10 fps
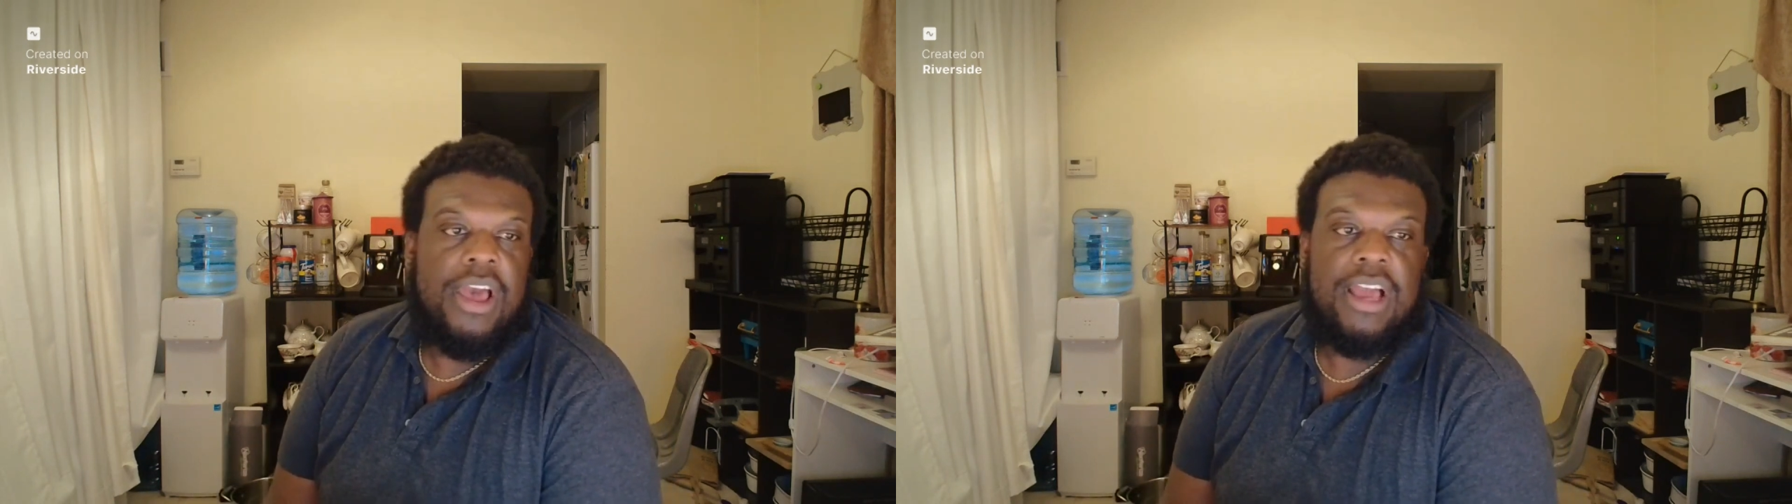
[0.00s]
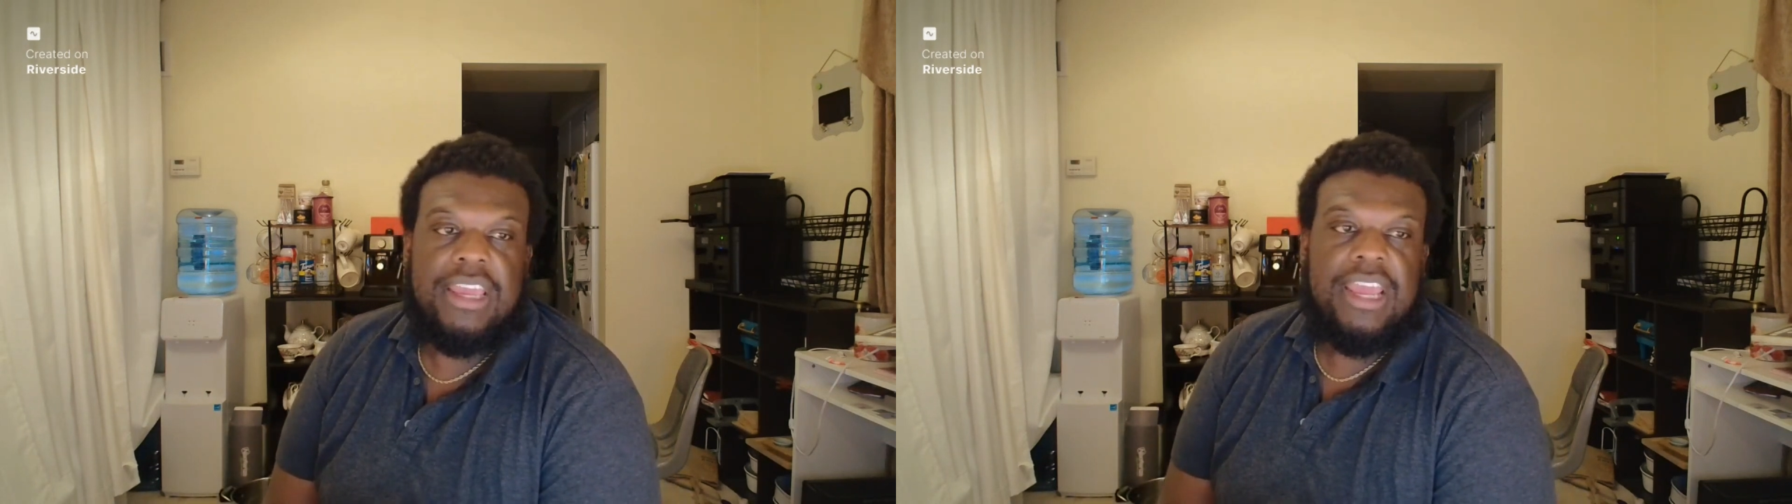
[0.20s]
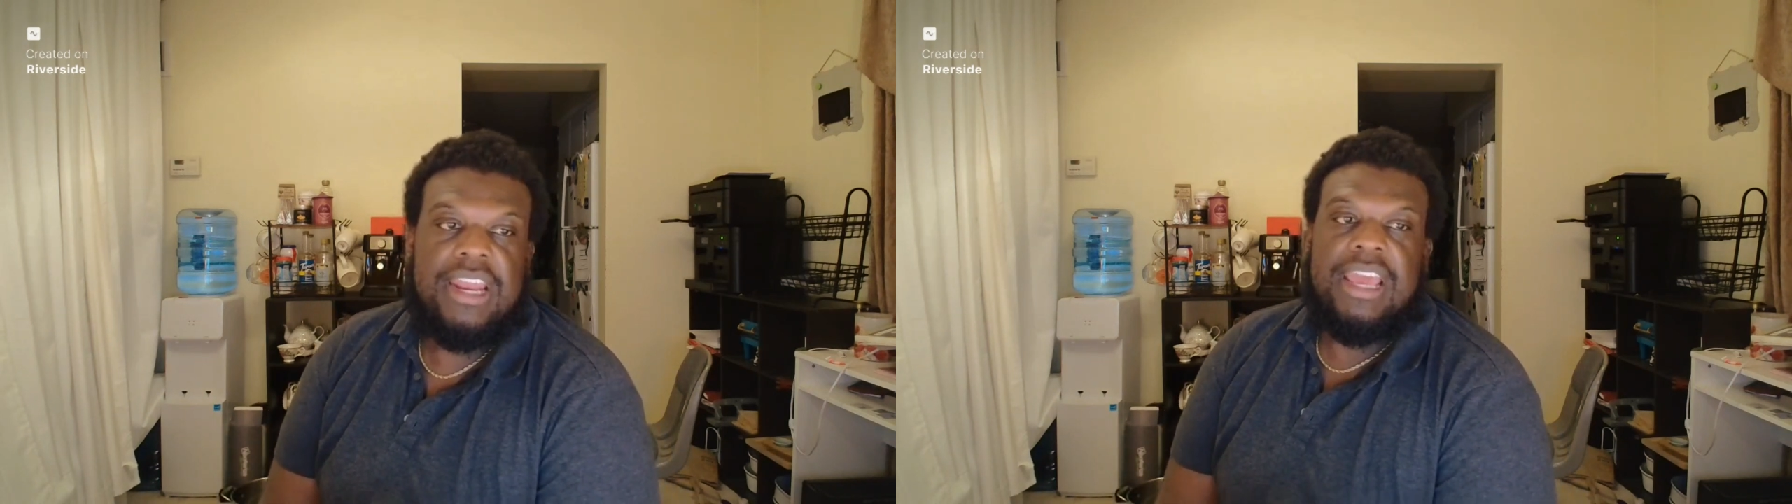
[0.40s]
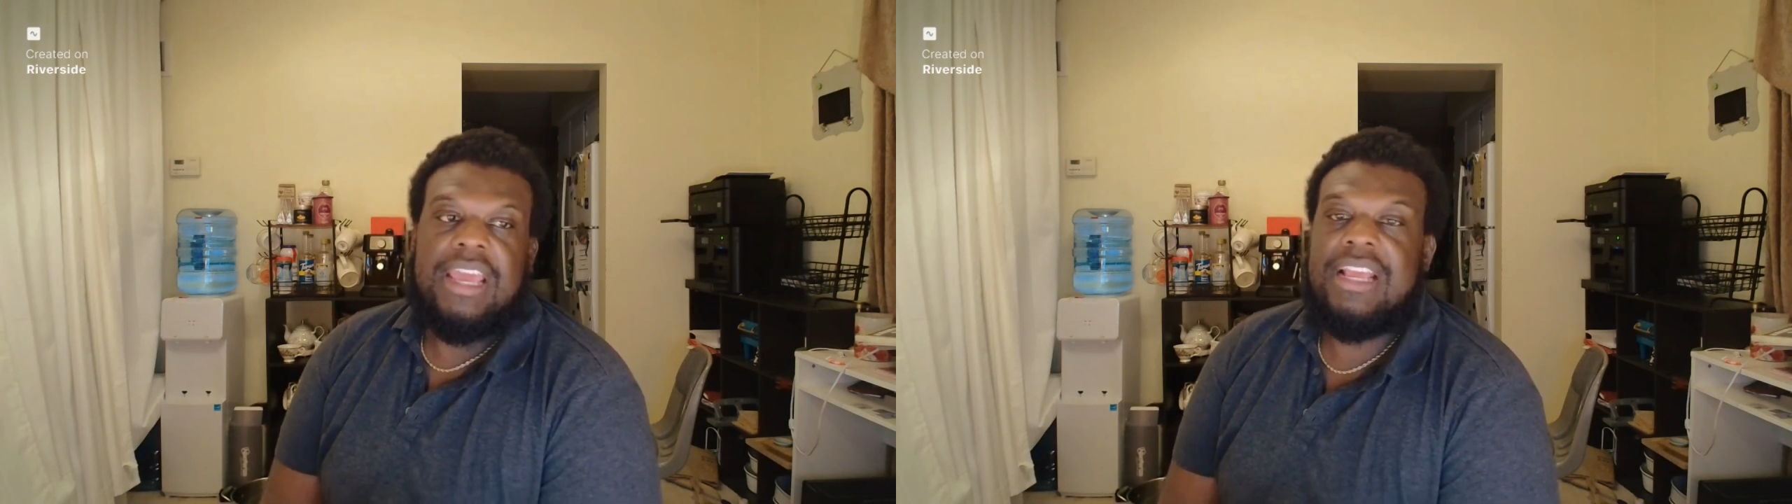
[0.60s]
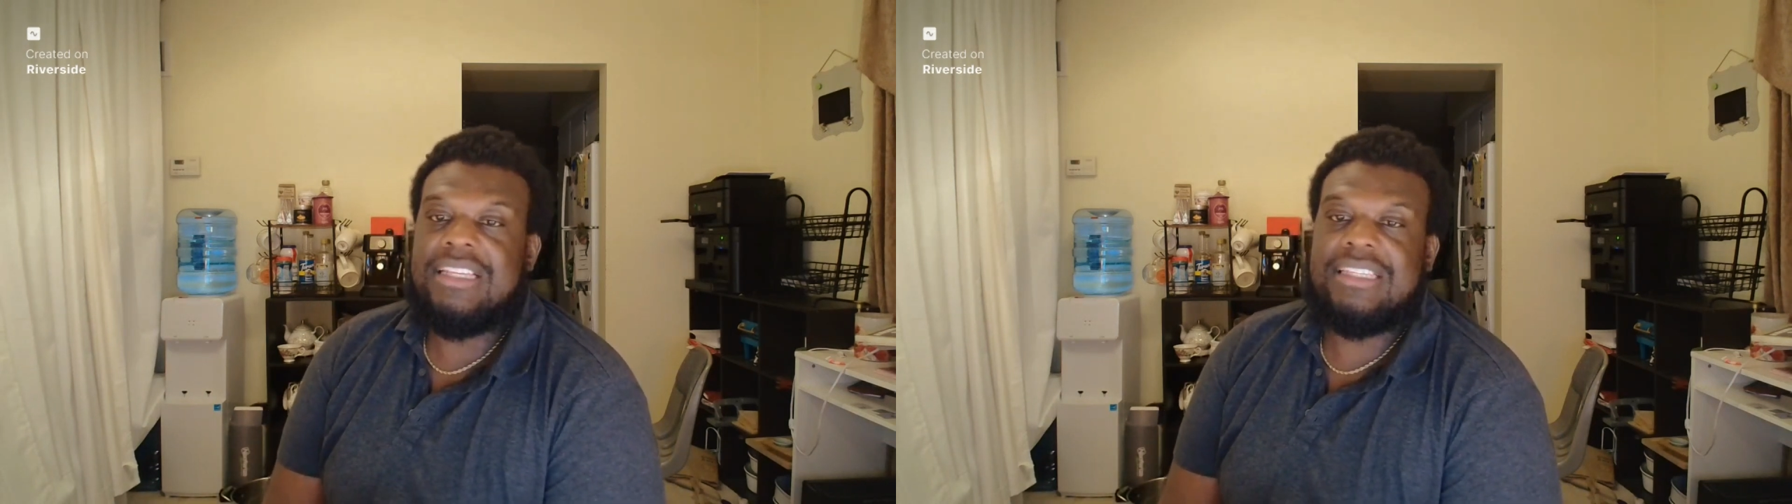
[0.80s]
Again,
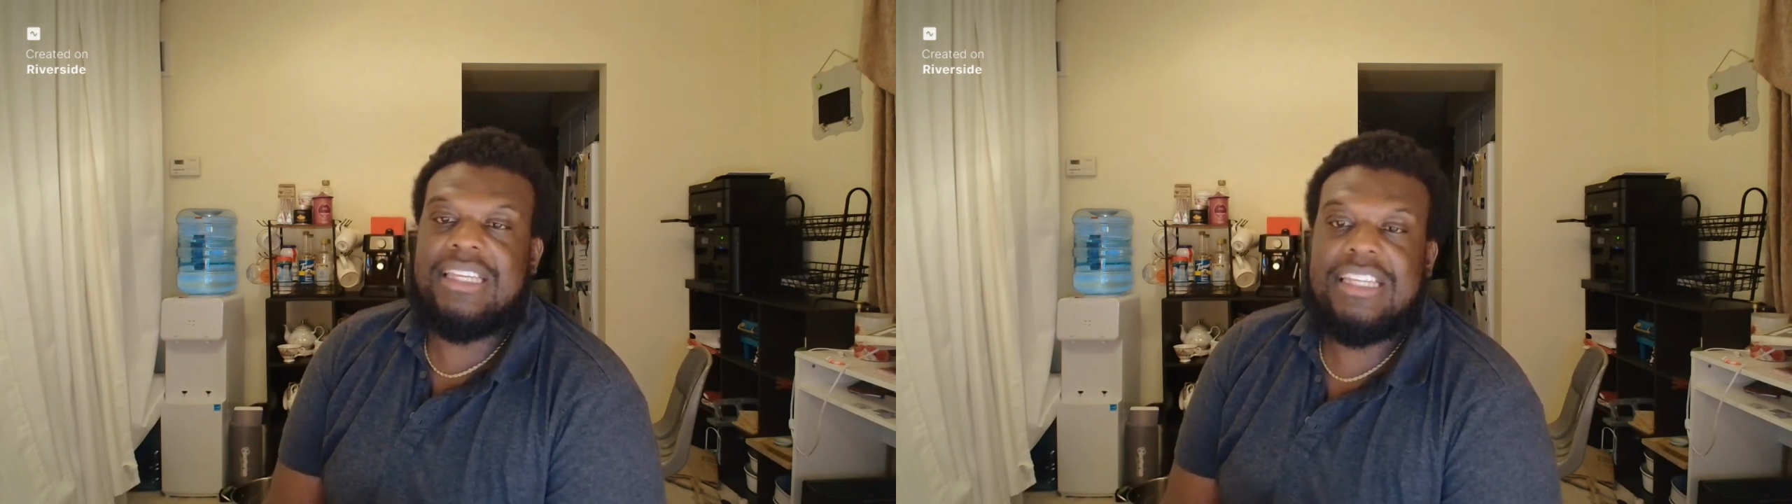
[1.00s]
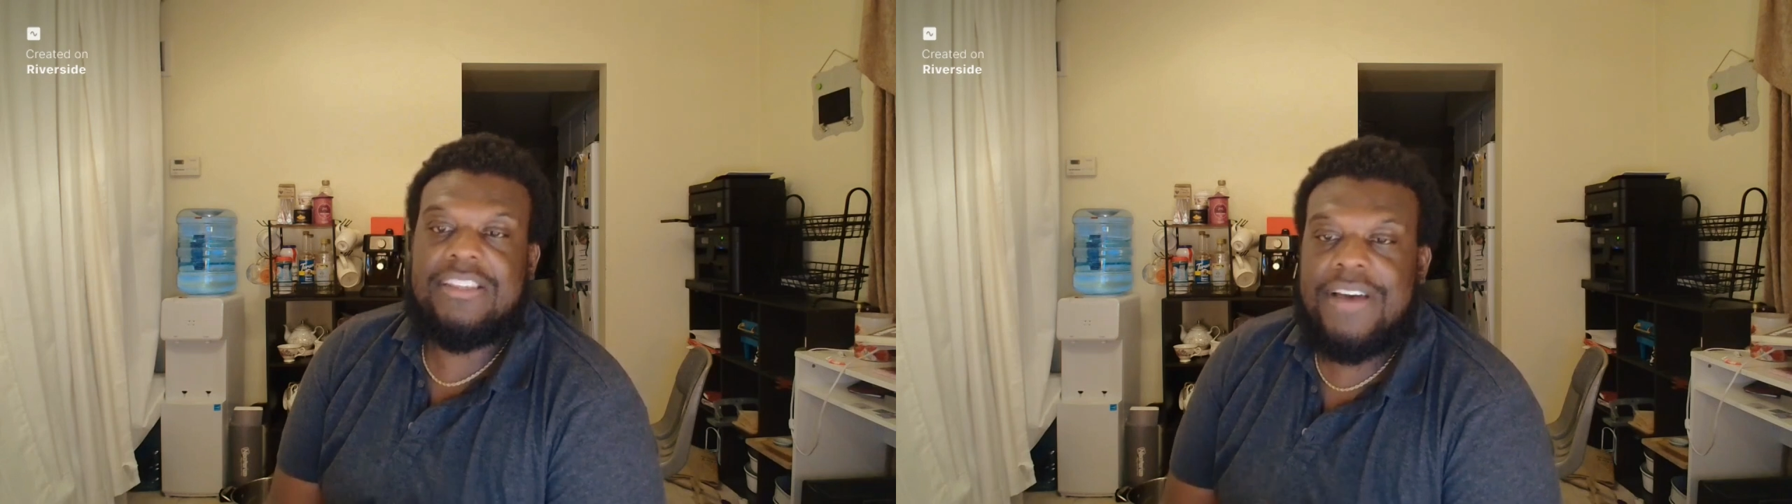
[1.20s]
he's 6'5",